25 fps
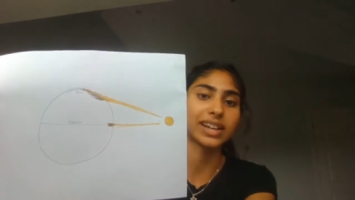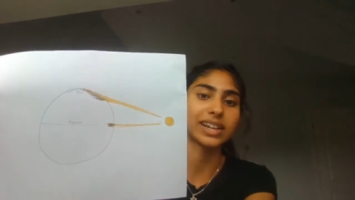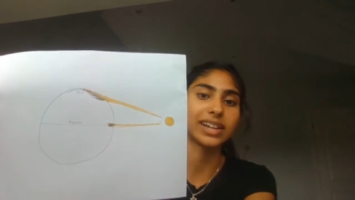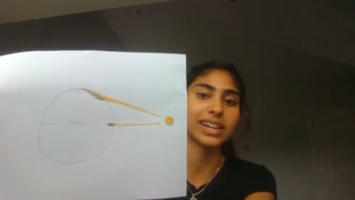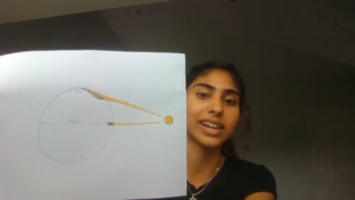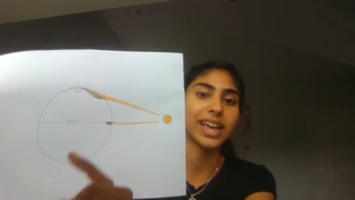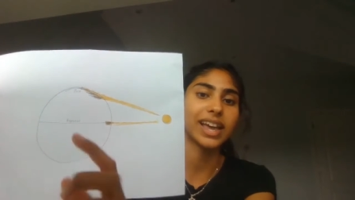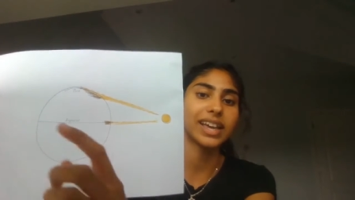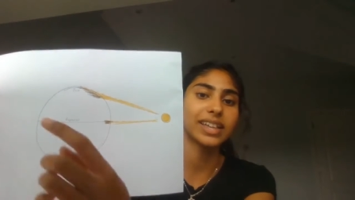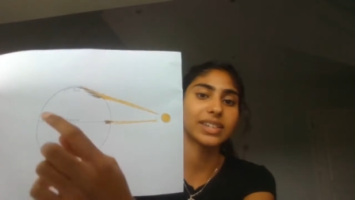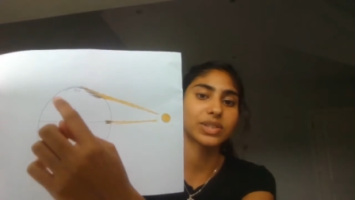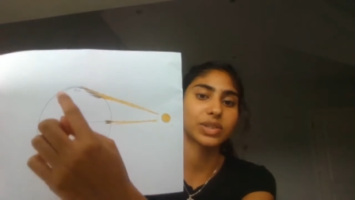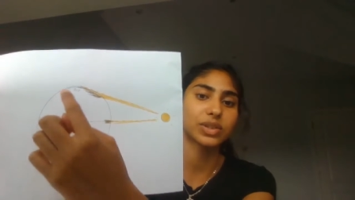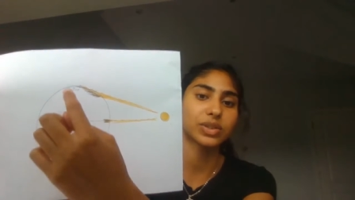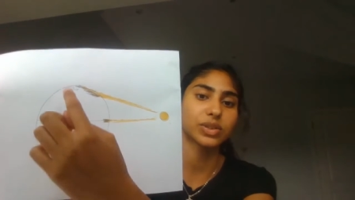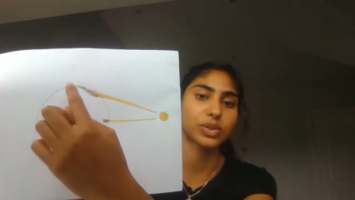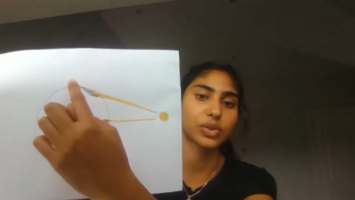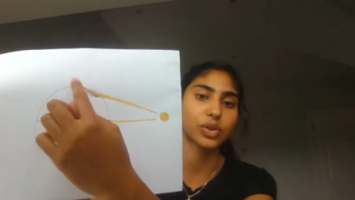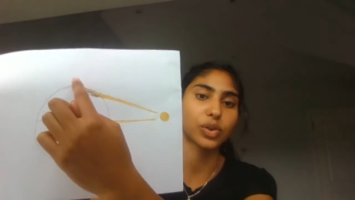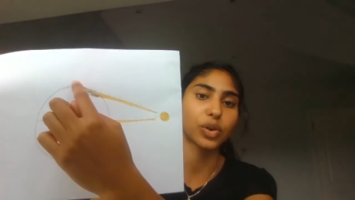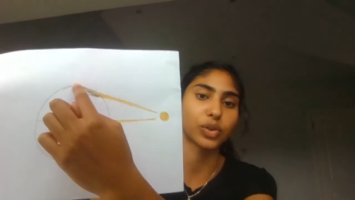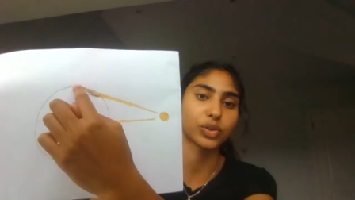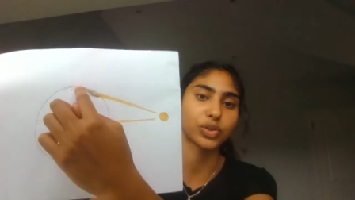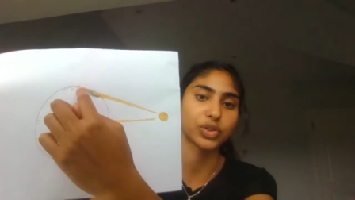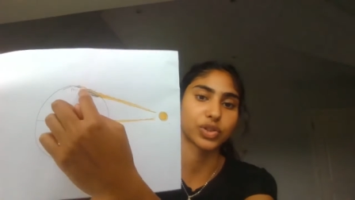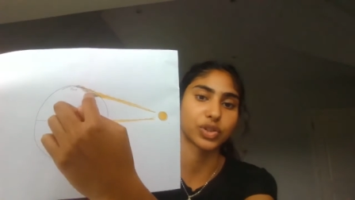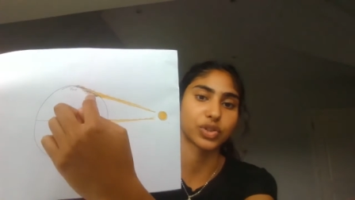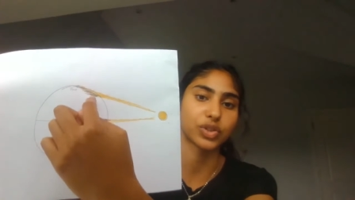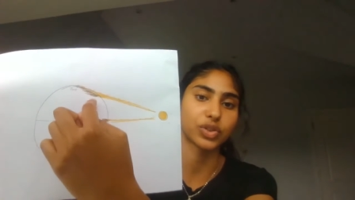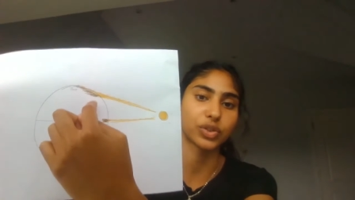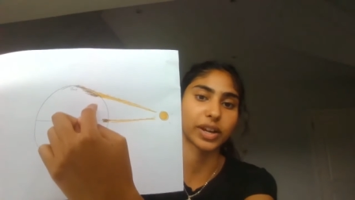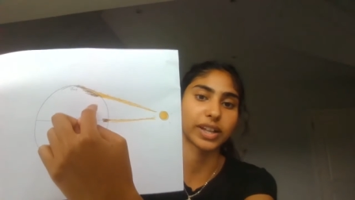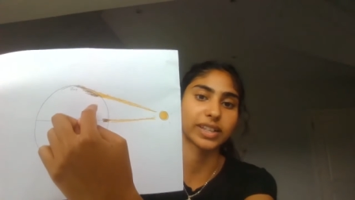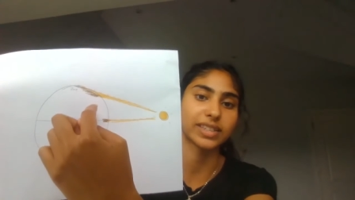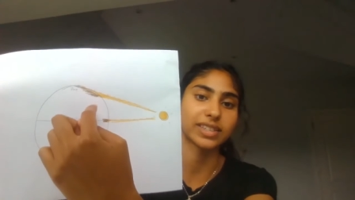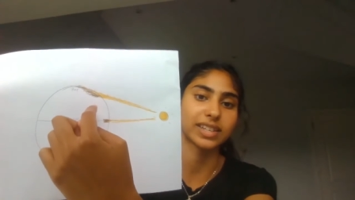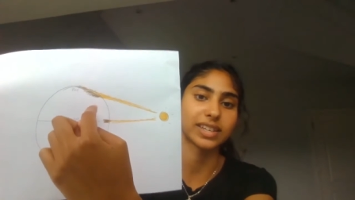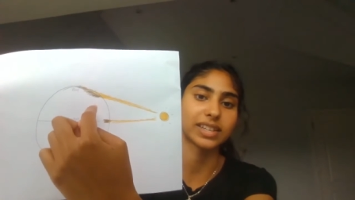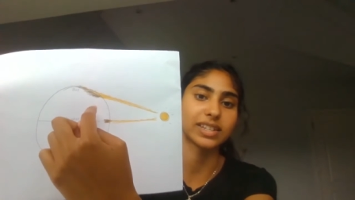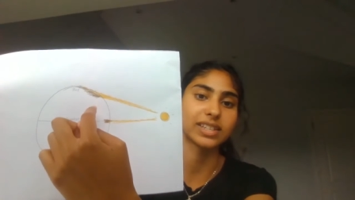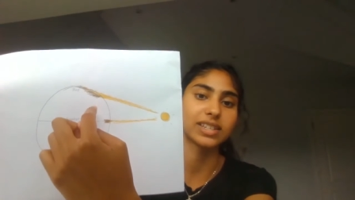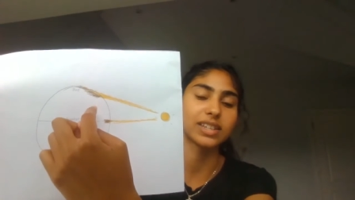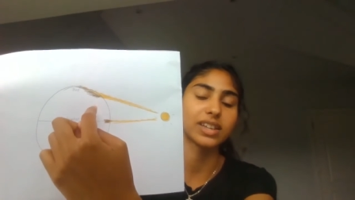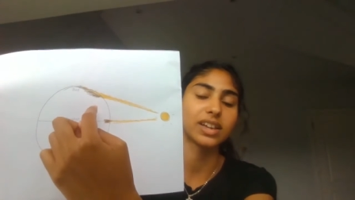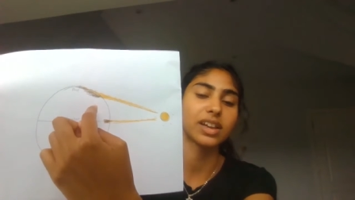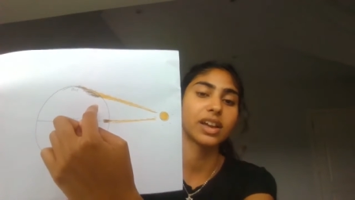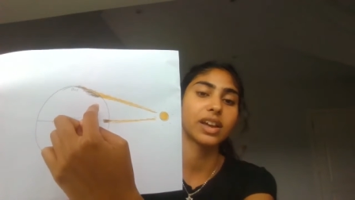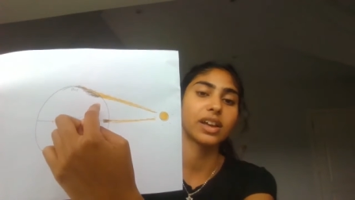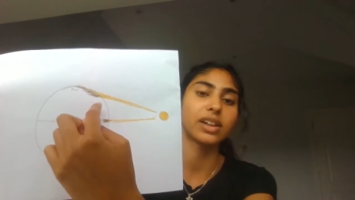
less concentrated